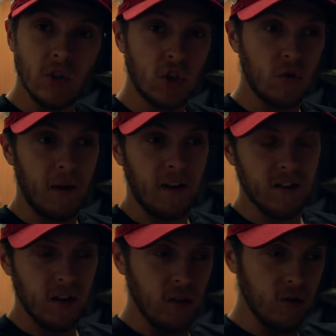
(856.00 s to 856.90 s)
I just replied
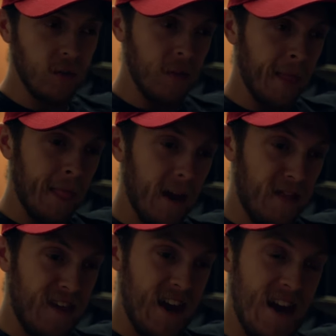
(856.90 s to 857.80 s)
to those.
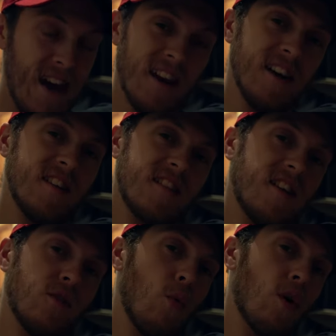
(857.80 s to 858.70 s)
And then I
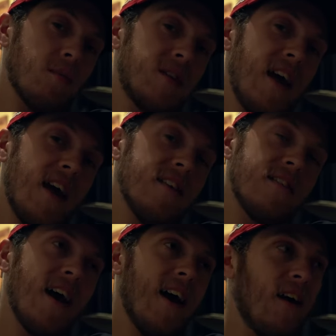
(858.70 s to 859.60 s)
decided to walk upstairs,
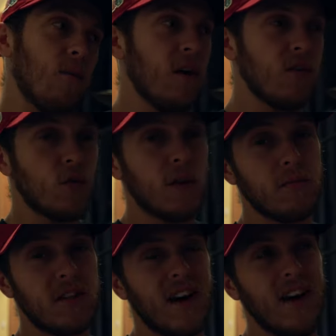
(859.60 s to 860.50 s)
and when I was walking
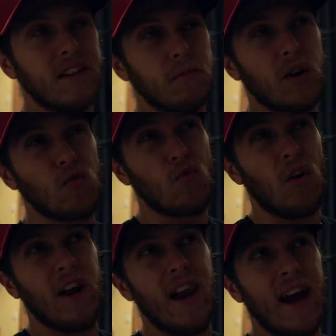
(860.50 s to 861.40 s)
upstairs, my
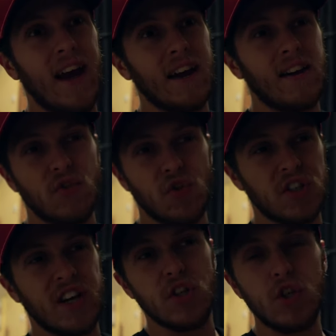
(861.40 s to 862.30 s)
right leg, I was
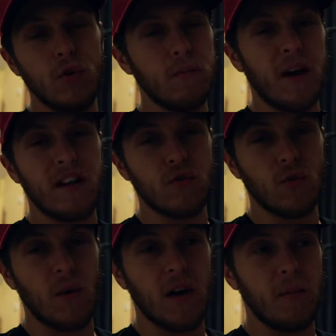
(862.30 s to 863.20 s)
just getting shooting pains all
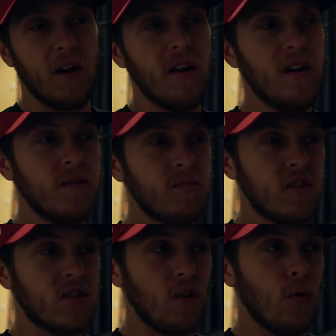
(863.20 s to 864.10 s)
the way up it.
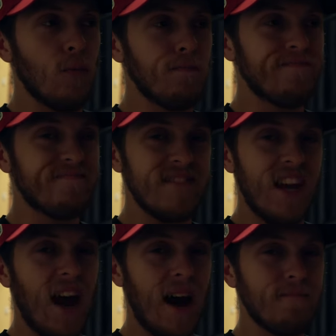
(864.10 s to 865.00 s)
So,
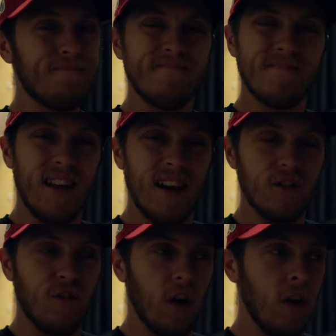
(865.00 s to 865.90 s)
yeah,
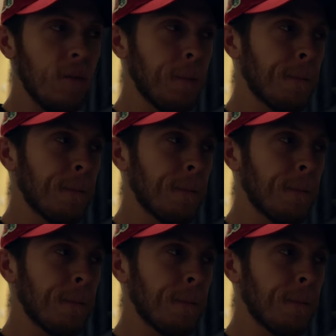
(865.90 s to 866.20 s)
that's fun.